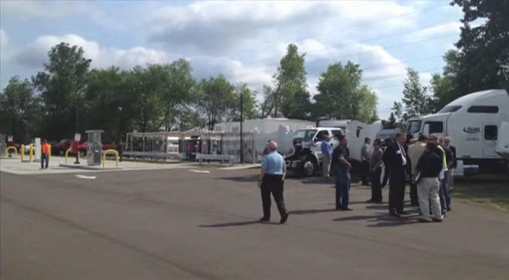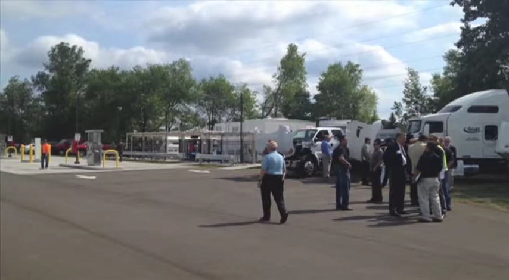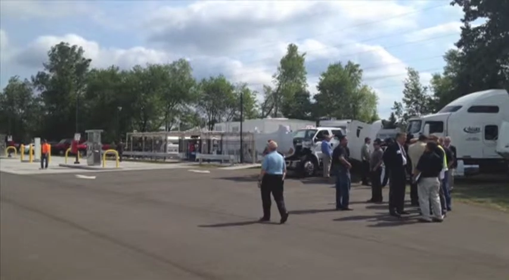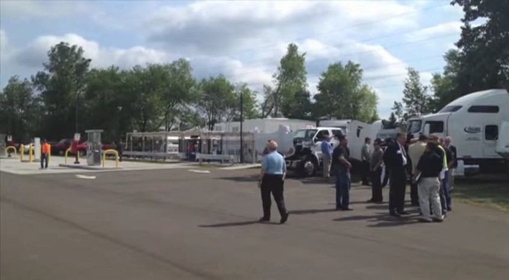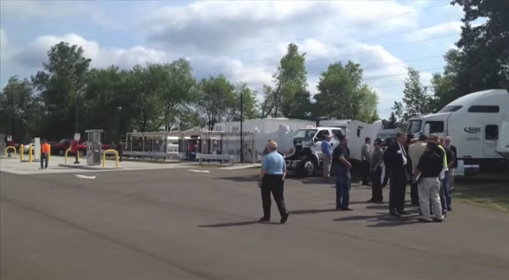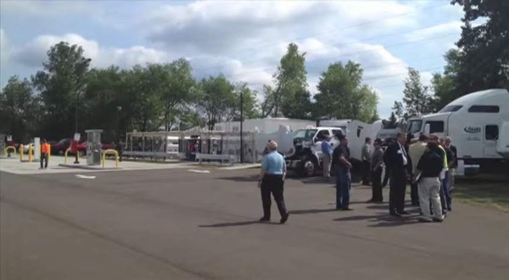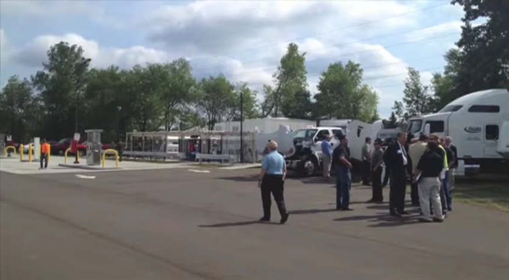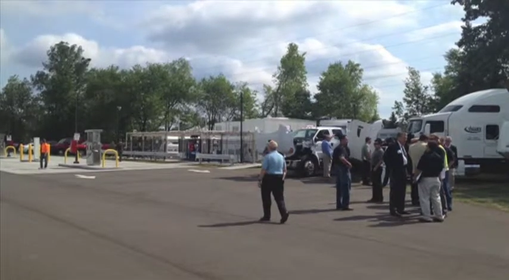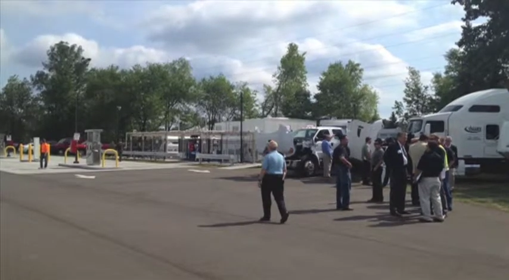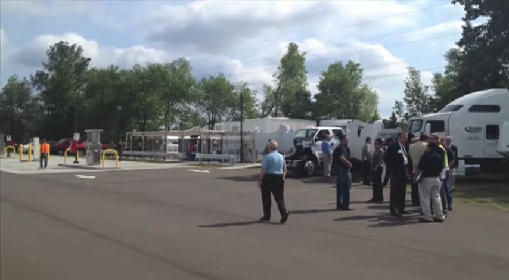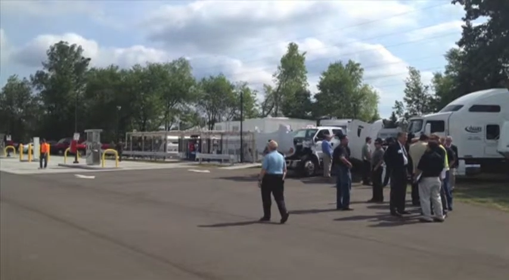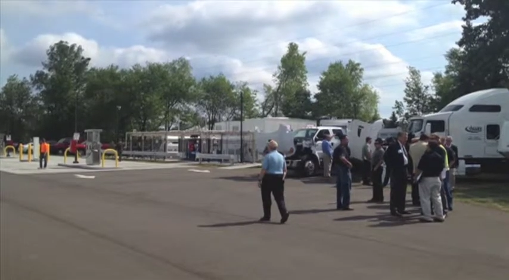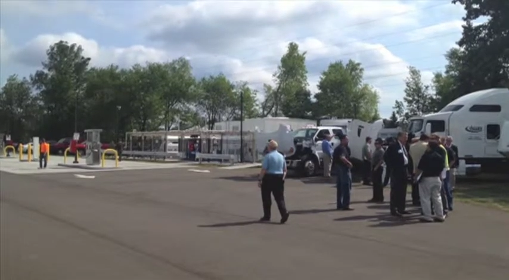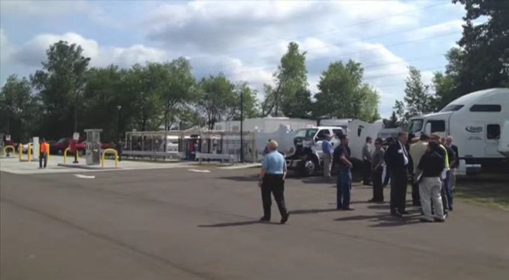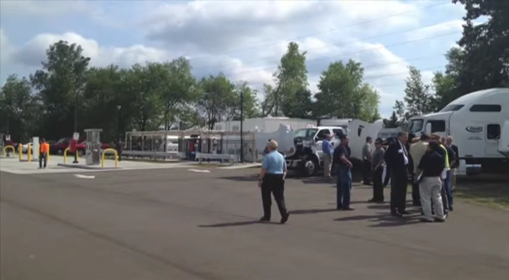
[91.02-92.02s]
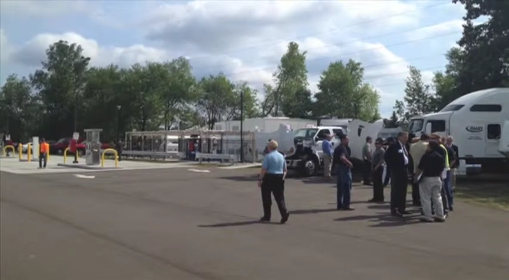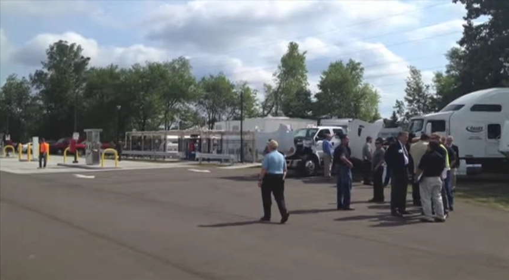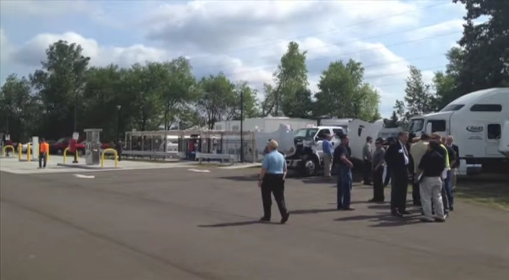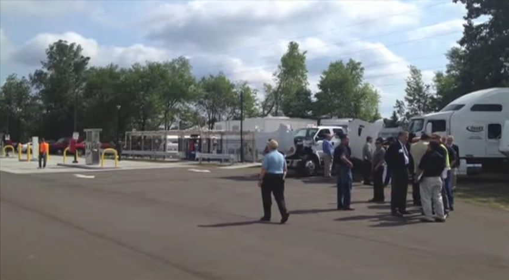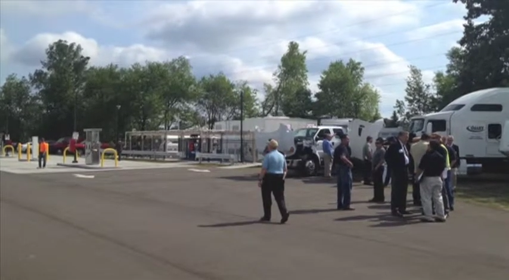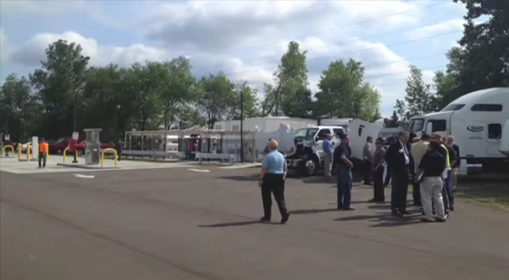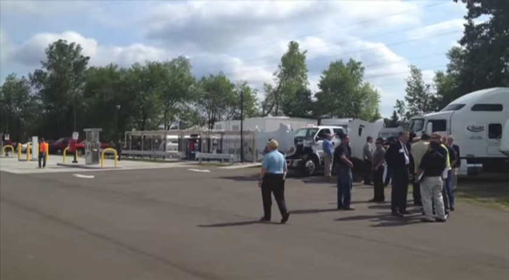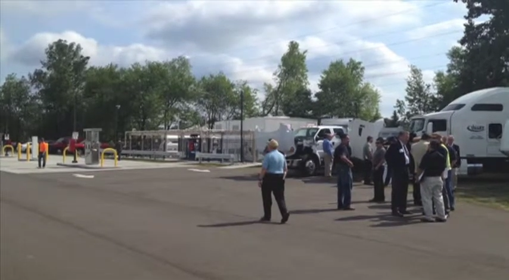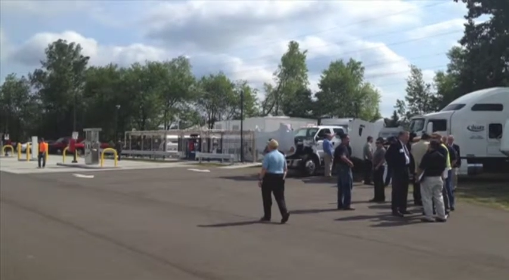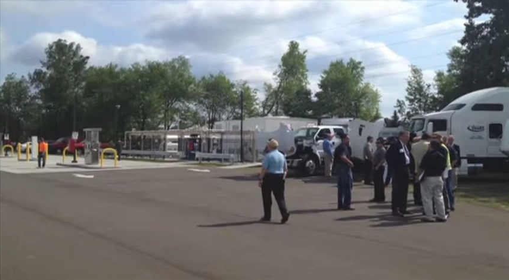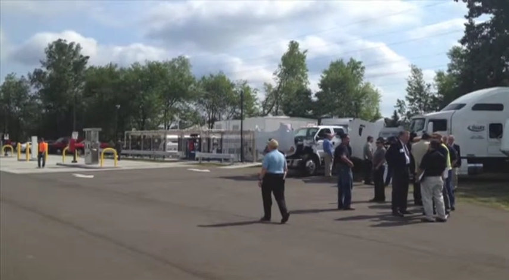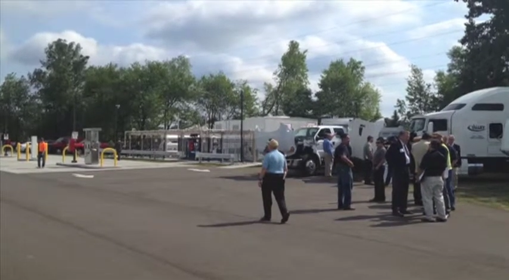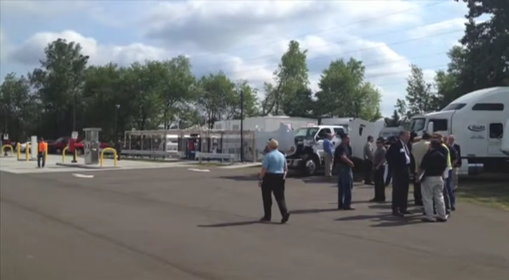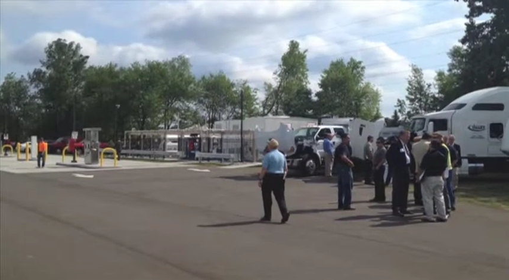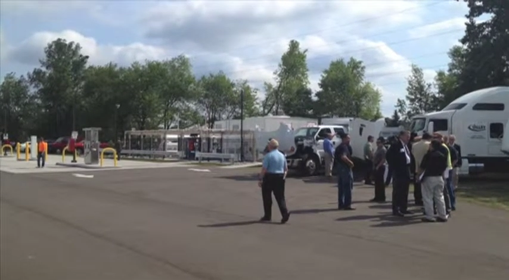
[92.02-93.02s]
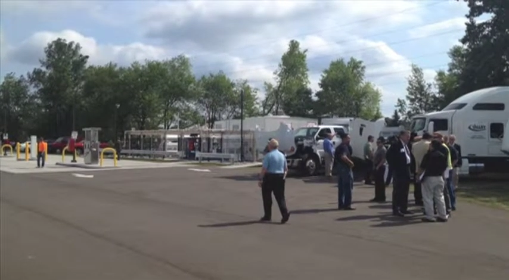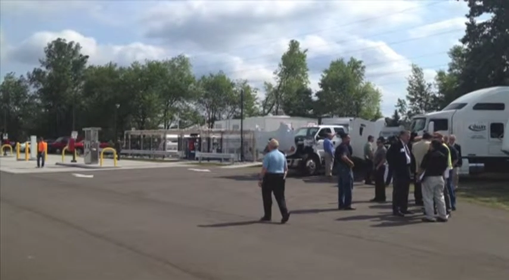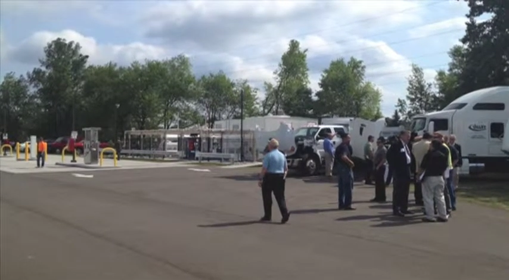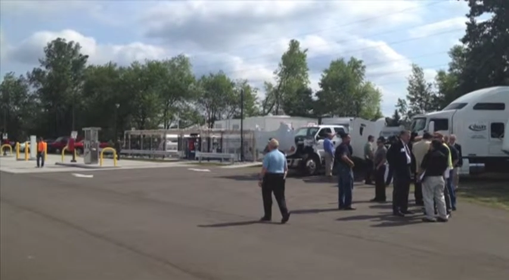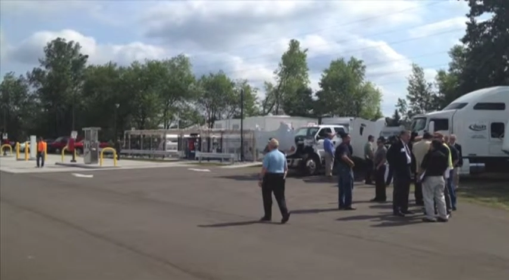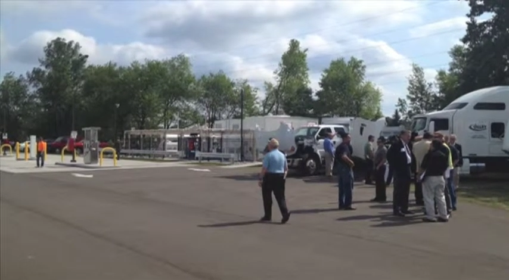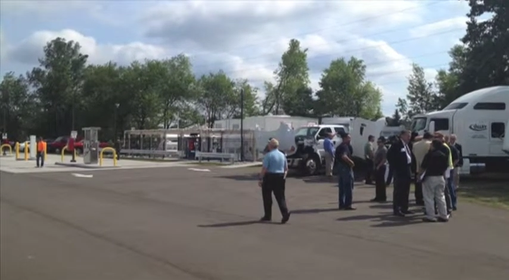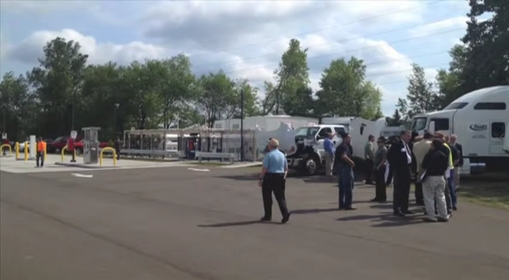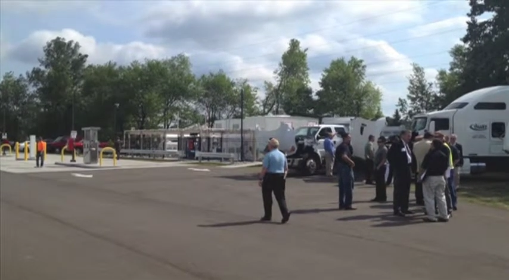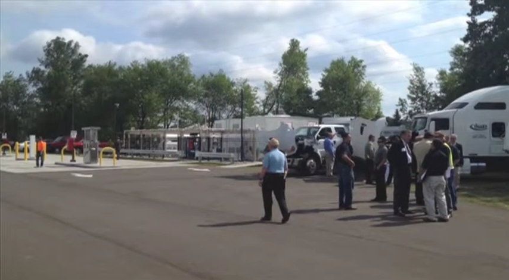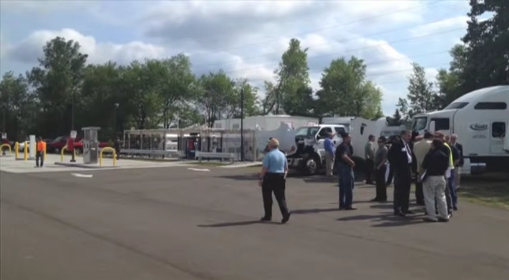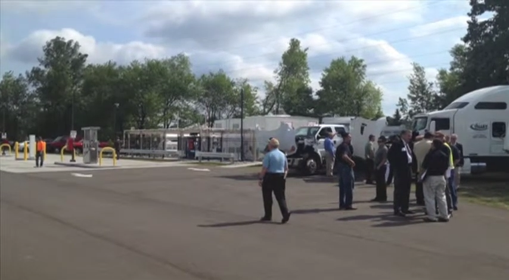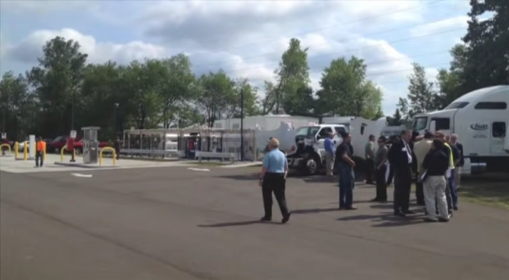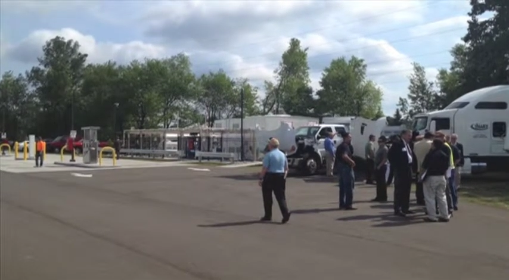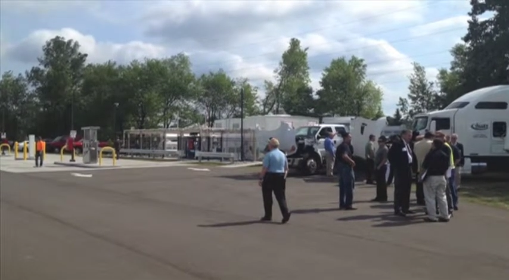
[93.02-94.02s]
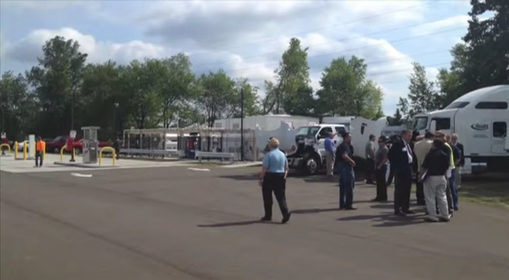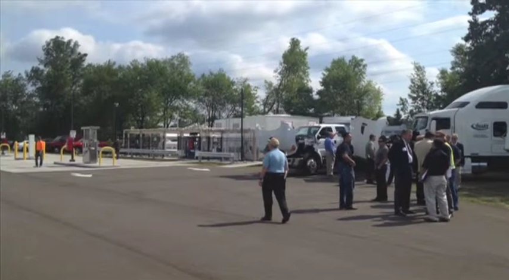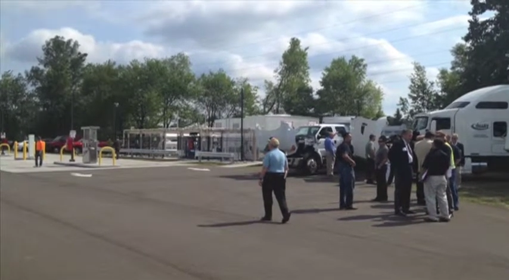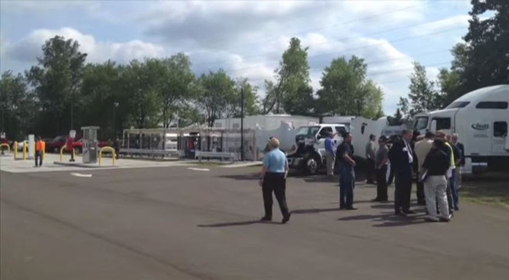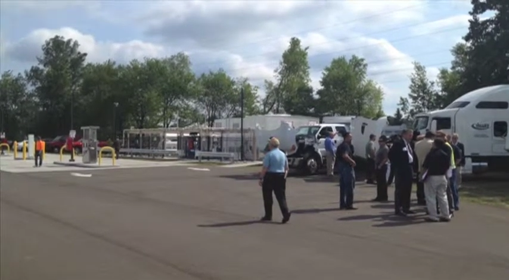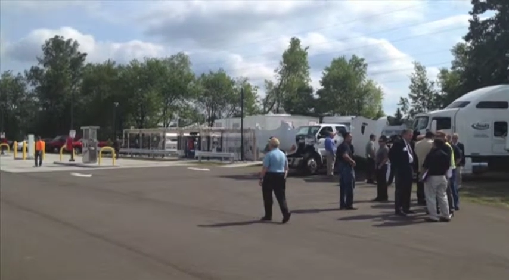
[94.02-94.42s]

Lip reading: (no speaker visible)